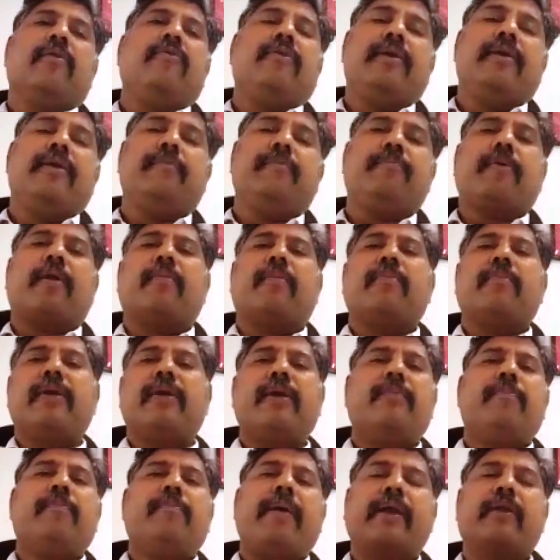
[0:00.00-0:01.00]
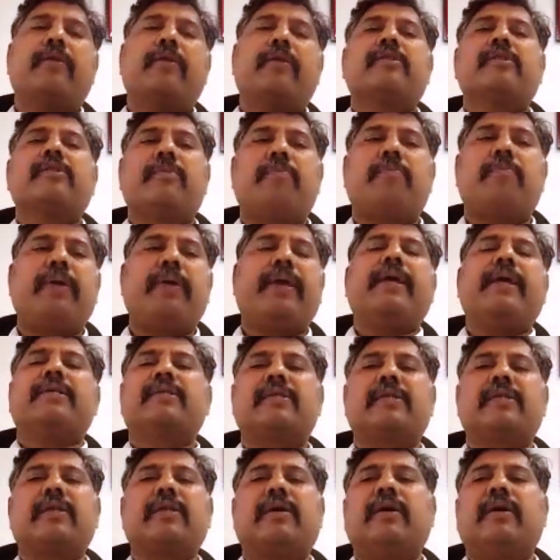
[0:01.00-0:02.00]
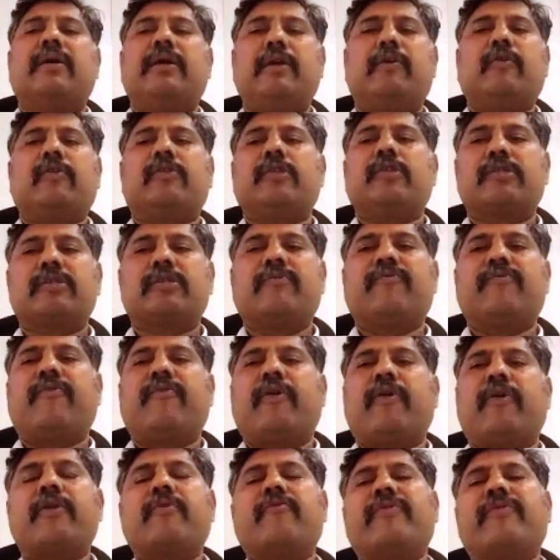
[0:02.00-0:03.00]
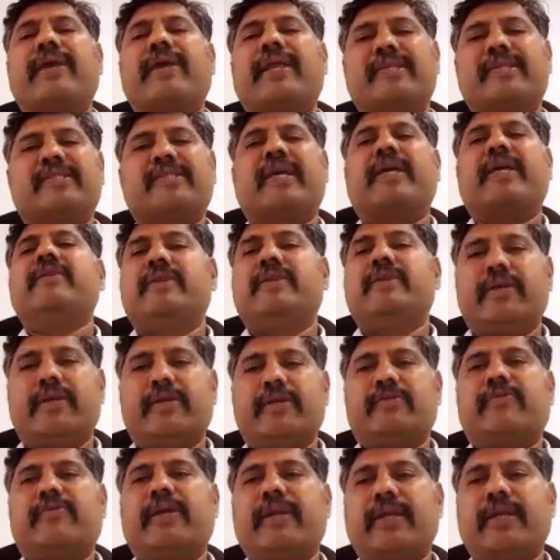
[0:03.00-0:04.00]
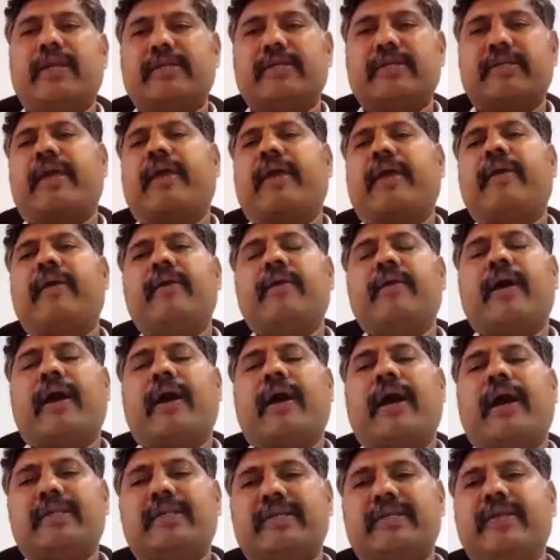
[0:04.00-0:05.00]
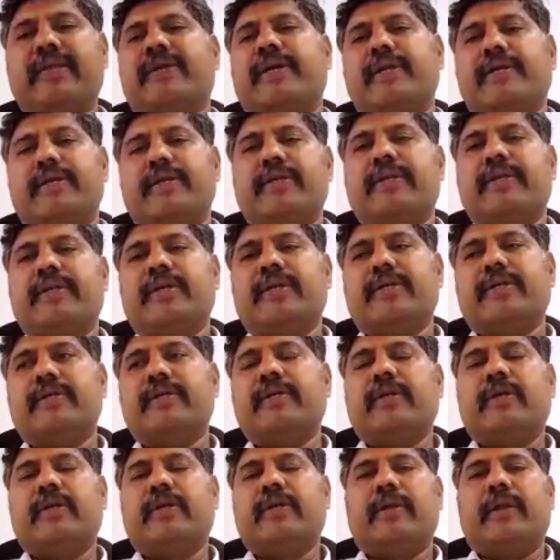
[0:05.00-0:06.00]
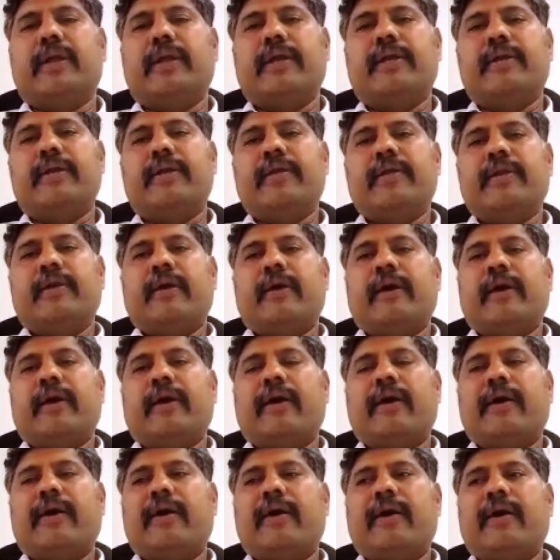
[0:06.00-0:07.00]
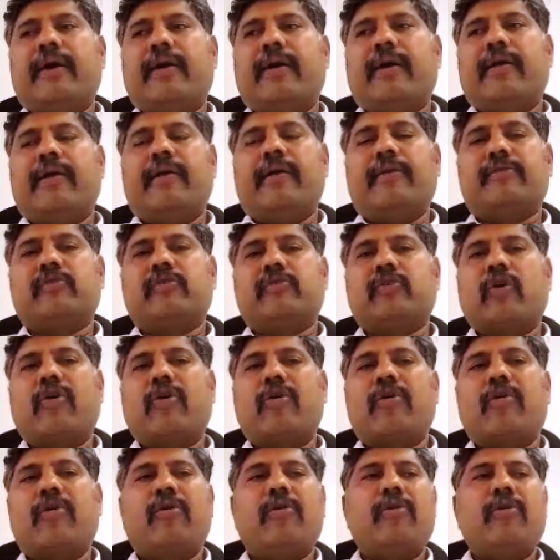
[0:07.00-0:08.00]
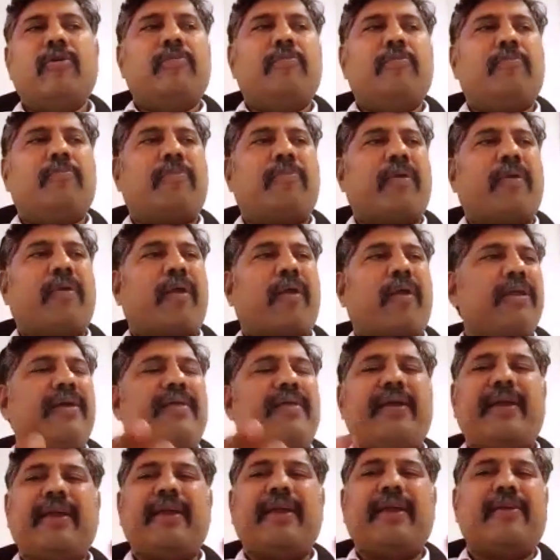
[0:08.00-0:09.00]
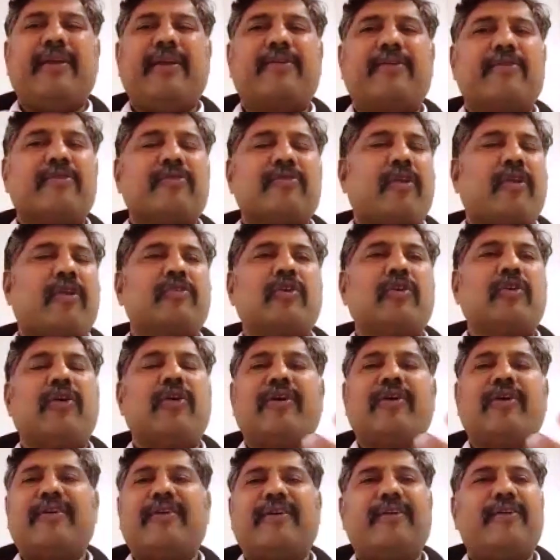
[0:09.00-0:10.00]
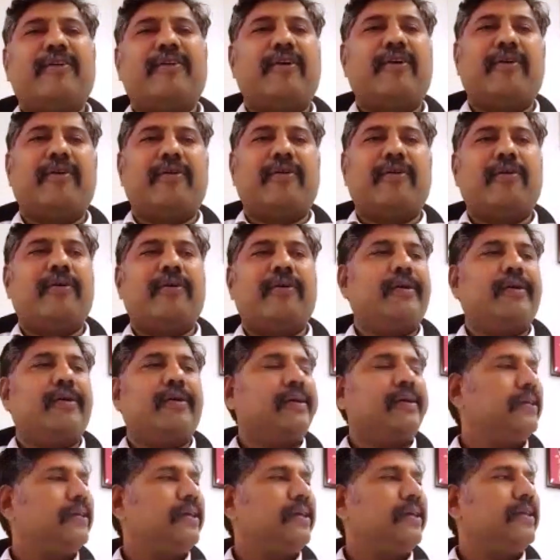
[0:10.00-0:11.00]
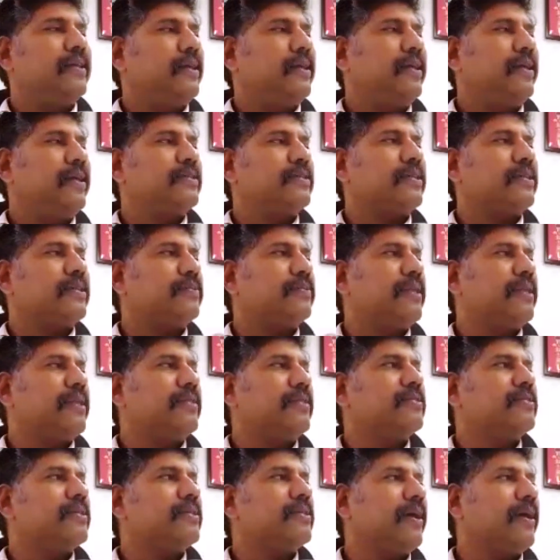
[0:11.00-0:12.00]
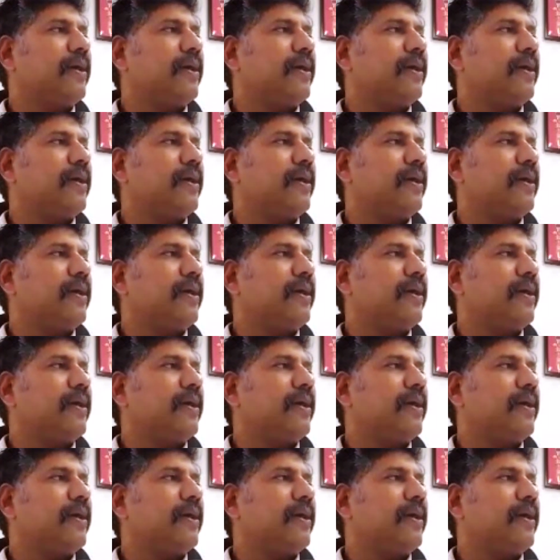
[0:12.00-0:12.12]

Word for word: we probably, Bangalore is the biggest uh, ecosystem for VLSI engineers, VLSI IC design engineers, right? Uh, so probably it is also, you know, uh, in some sense,